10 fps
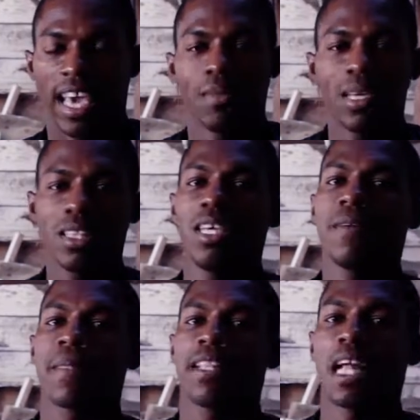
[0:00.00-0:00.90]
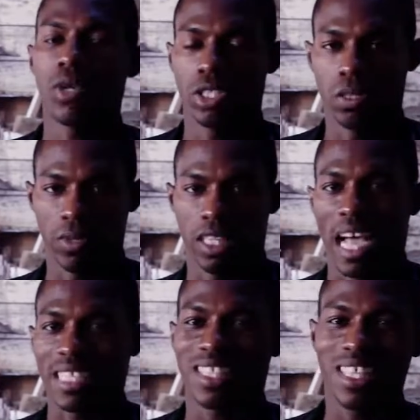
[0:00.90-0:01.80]
And the big thing that I want you to
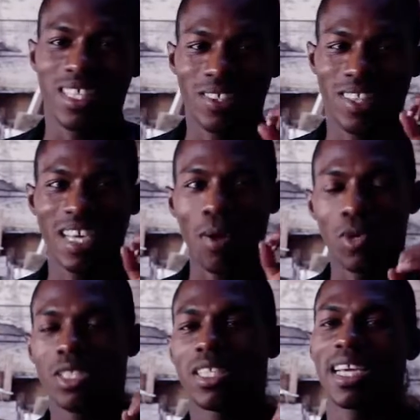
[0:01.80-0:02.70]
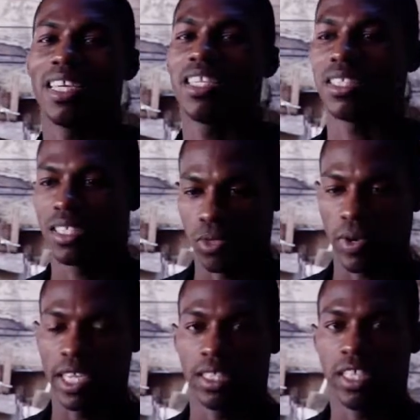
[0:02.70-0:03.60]
realize, and thing, thing I want you to take under
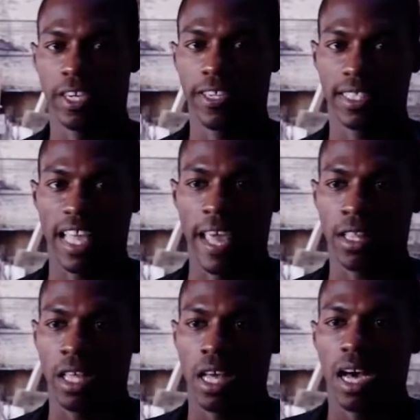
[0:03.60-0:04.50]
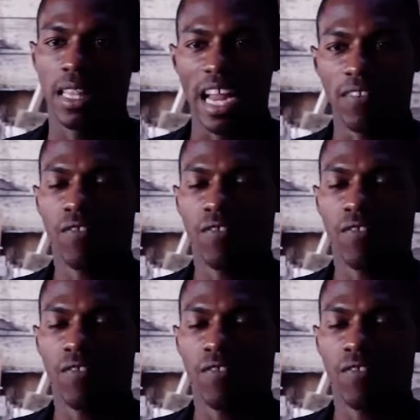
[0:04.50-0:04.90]
consideration here, is that a lot of